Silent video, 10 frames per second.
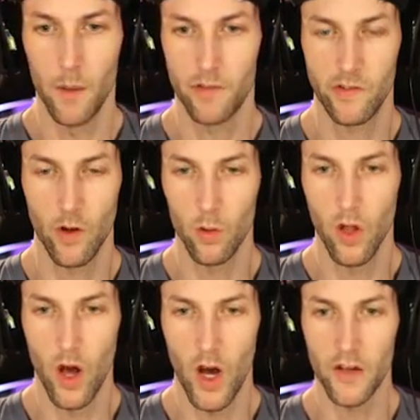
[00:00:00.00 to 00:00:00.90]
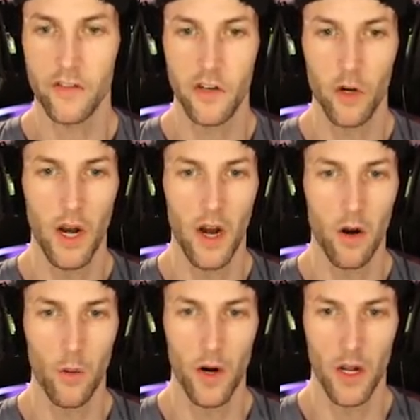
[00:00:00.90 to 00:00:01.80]
I'm so lost, dude. I
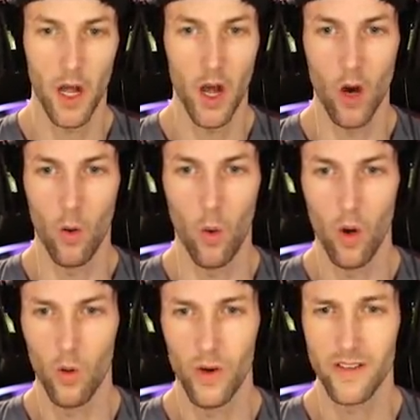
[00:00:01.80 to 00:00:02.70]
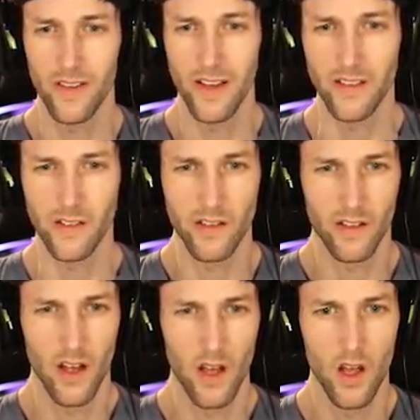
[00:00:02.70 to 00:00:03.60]
don't know where to go. What is
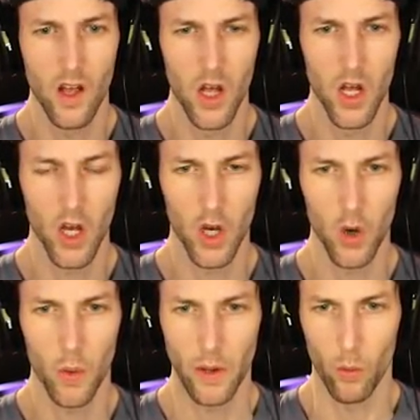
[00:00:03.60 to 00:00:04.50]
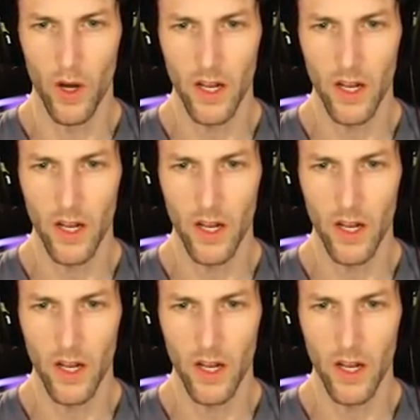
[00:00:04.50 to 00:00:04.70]
this? Wait,